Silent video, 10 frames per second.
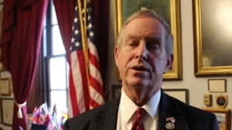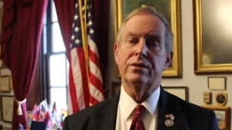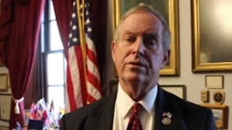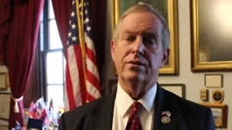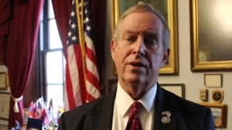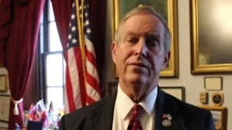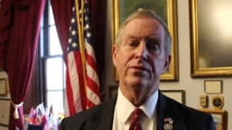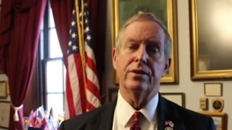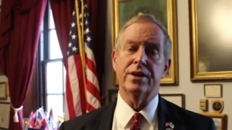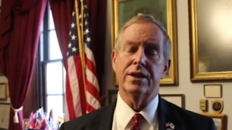Really
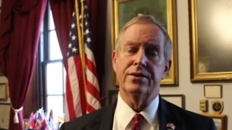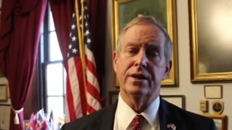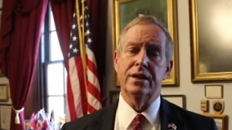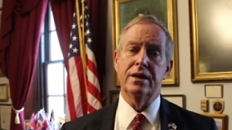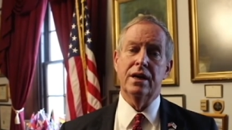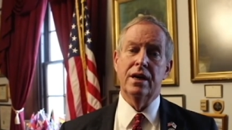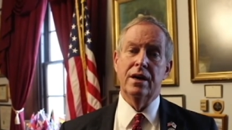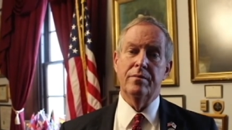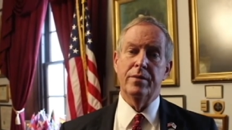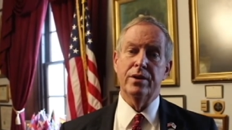grateful that the
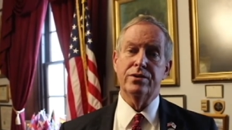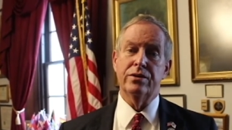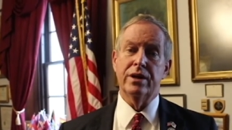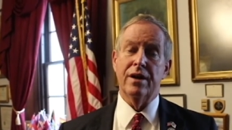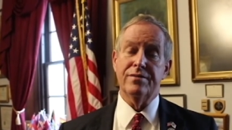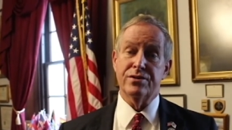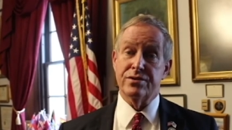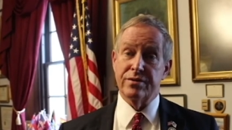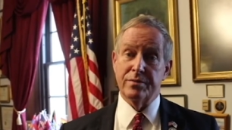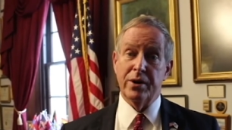military
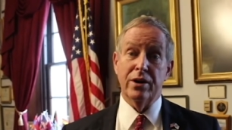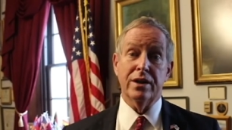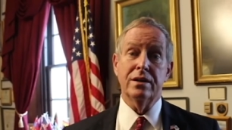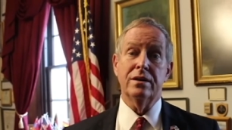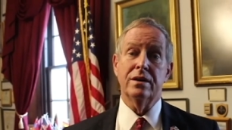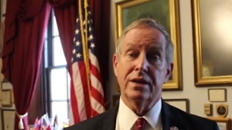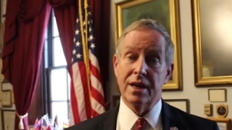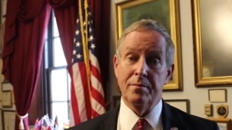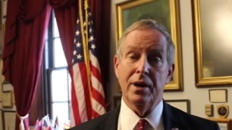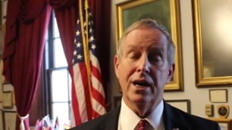officers of America
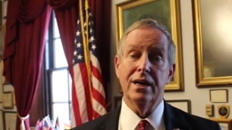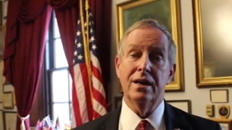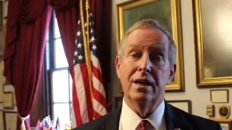came by.